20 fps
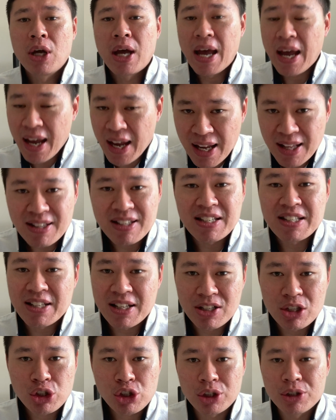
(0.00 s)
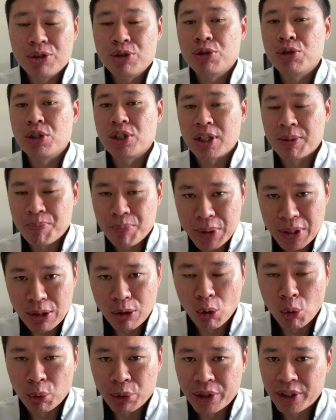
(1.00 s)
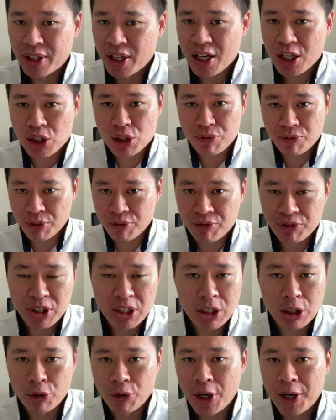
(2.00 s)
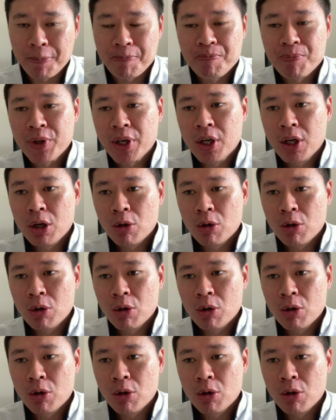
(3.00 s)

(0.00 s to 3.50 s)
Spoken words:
And in addition, she's a bit older, age 50, correct?